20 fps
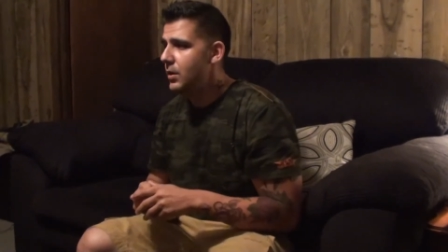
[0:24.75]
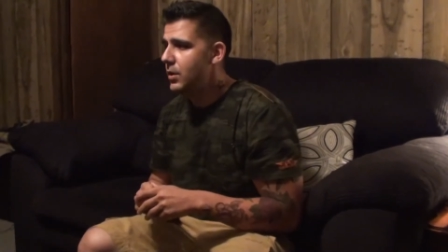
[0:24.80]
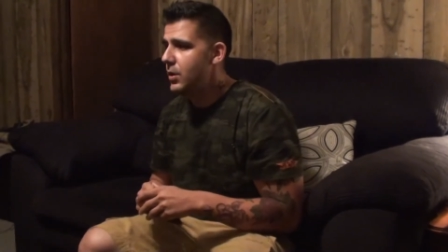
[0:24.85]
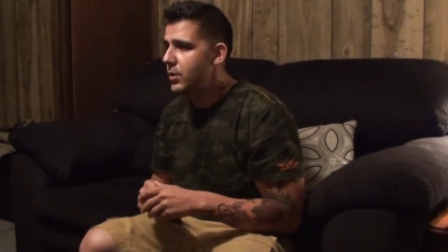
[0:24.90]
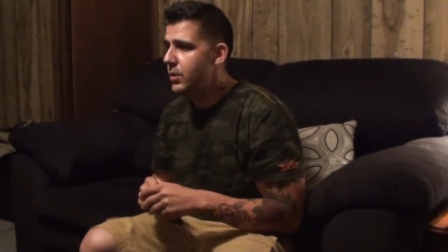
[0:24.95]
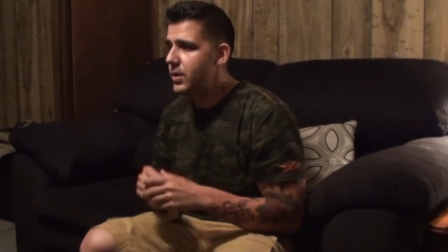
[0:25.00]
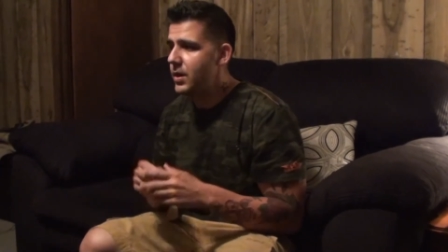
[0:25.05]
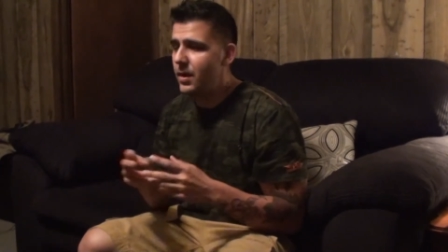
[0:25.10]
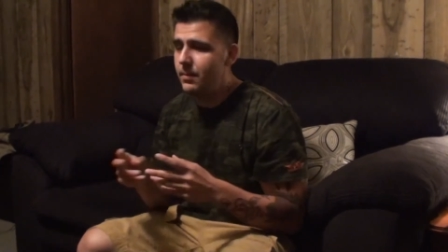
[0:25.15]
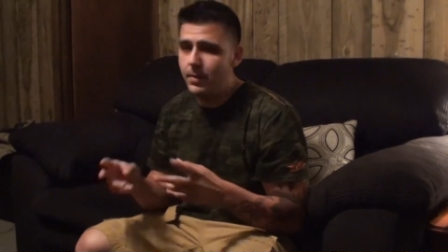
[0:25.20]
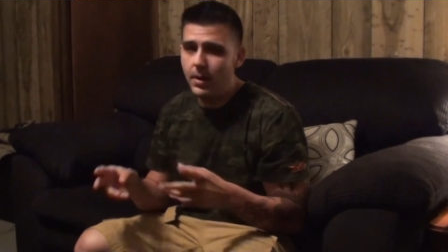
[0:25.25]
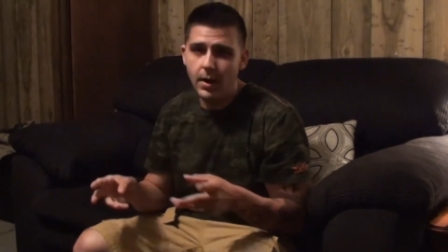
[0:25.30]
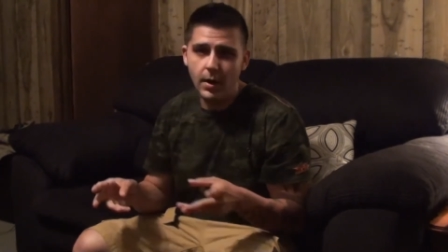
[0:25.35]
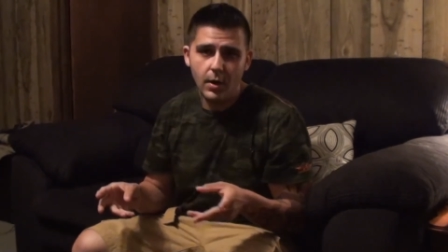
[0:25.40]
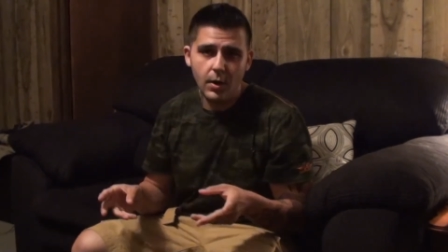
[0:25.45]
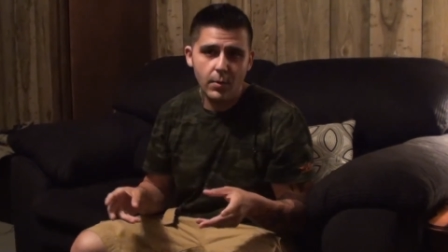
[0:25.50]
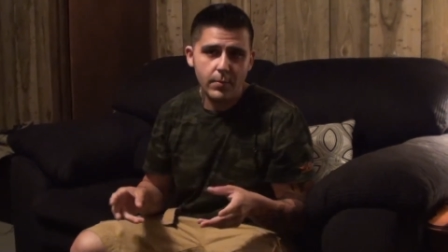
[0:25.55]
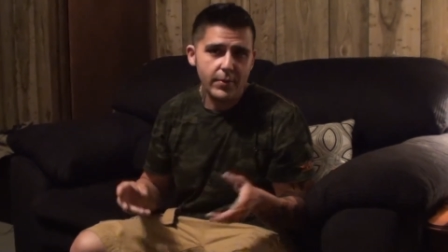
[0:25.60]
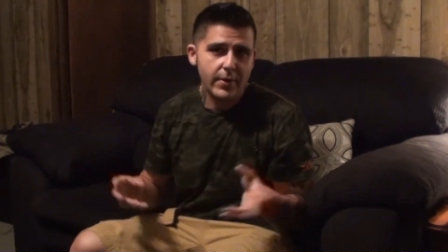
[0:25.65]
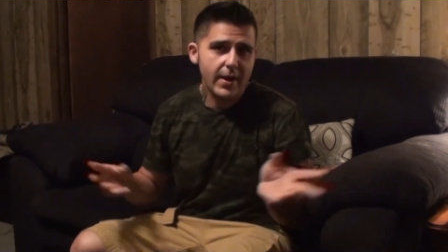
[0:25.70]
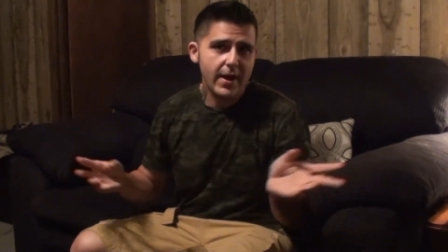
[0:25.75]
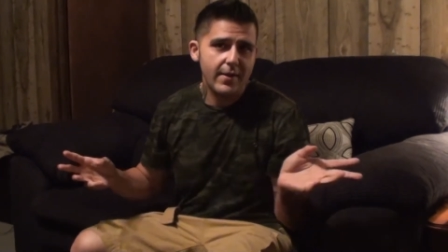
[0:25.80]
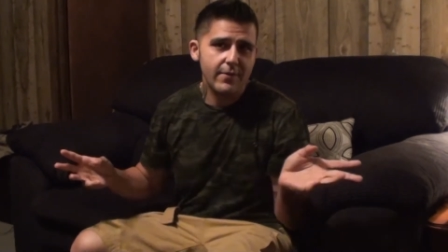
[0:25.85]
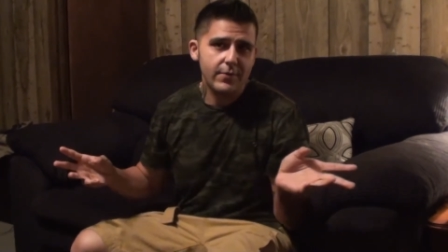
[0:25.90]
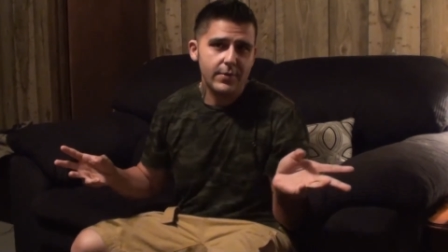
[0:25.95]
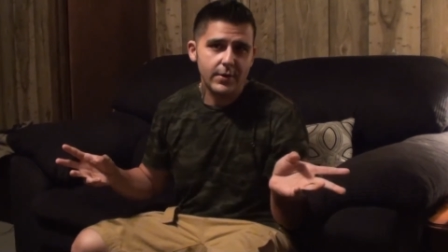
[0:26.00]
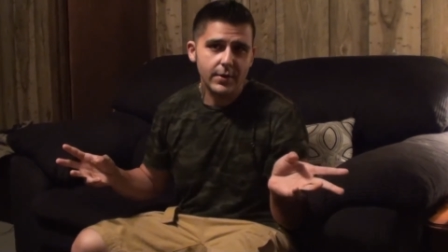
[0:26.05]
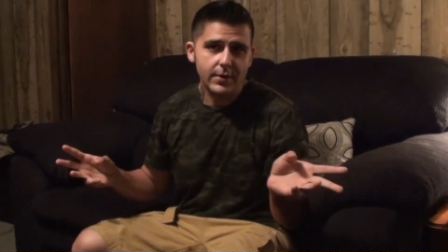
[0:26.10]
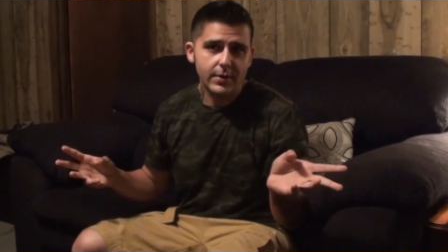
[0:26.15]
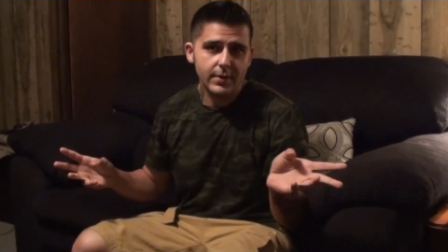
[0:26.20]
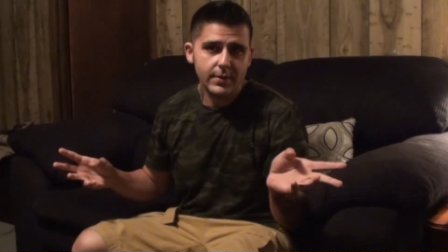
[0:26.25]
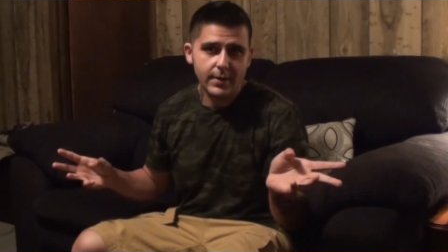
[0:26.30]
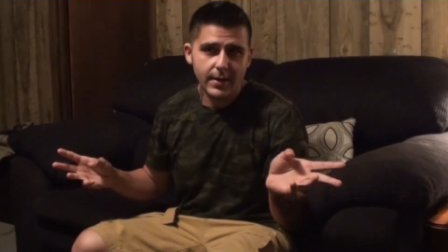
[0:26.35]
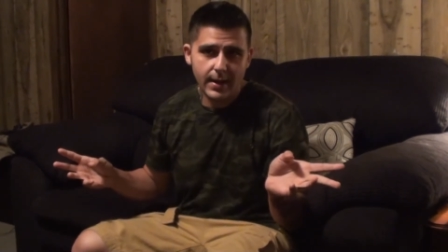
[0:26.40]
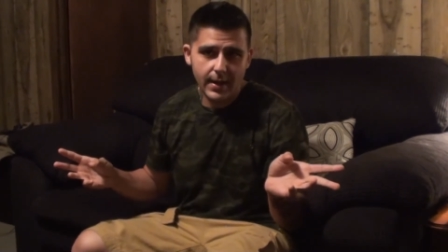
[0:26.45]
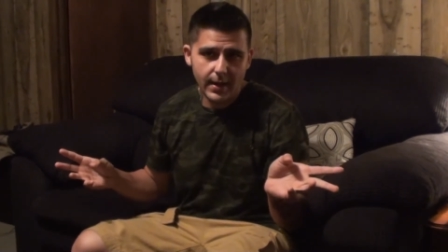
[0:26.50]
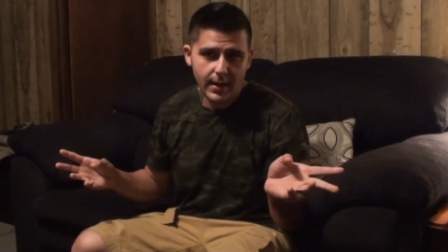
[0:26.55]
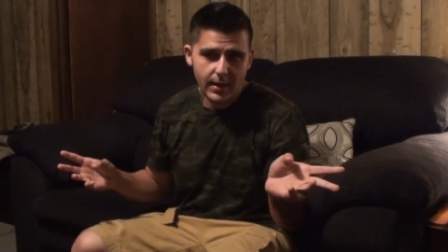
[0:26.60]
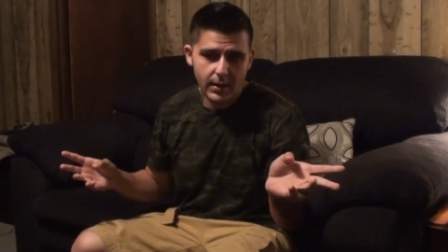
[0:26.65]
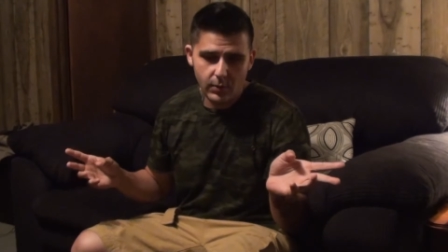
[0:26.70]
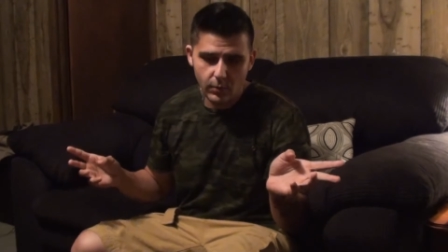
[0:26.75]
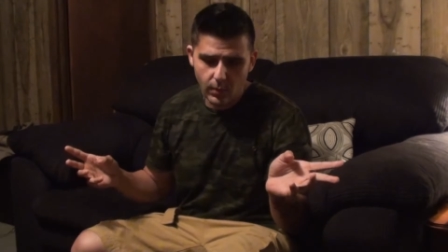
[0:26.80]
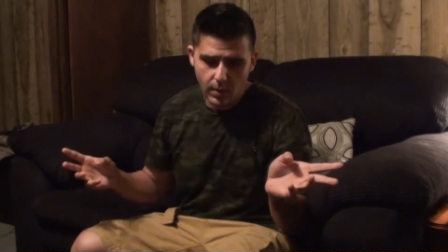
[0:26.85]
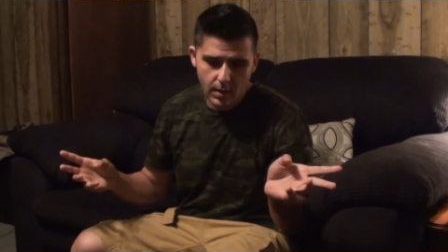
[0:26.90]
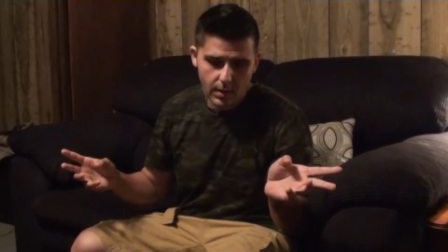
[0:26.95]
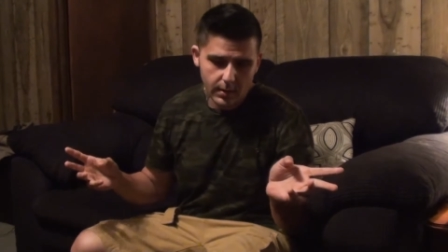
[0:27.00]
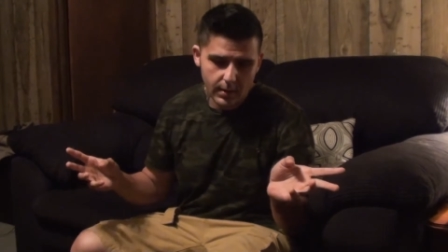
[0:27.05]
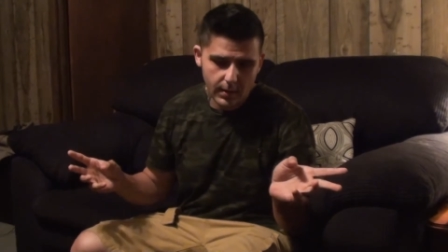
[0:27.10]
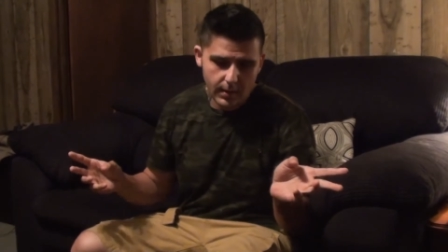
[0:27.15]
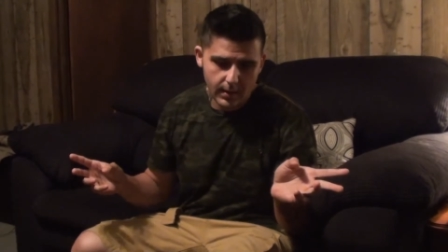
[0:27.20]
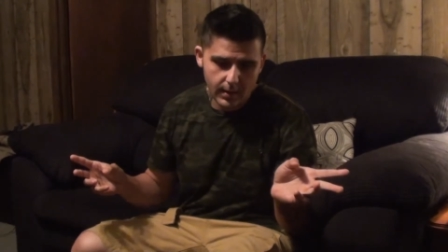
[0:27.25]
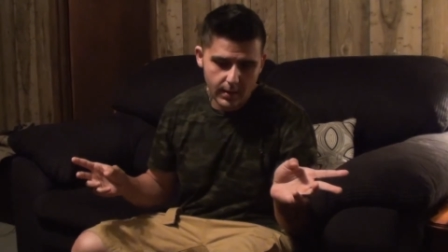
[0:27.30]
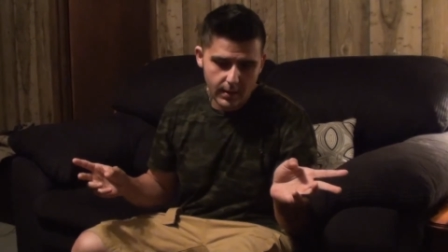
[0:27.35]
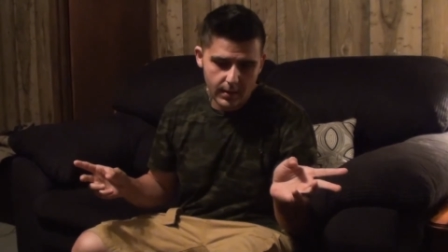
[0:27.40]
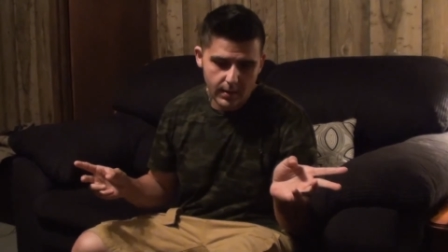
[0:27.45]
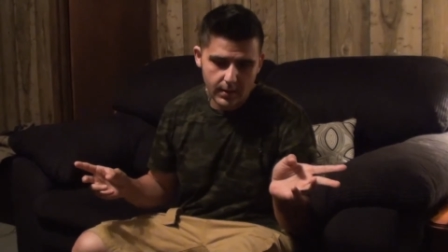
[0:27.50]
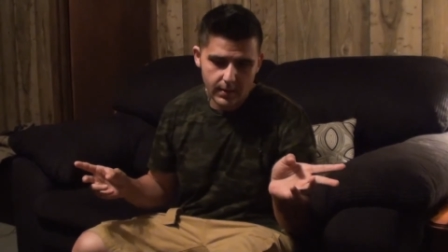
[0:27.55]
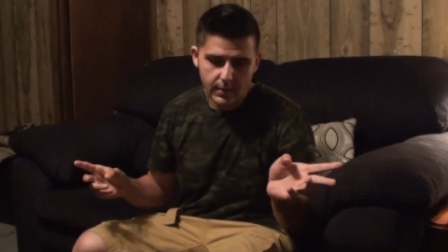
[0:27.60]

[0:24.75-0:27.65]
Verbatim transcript: you come home, you're having a good day, you walk in,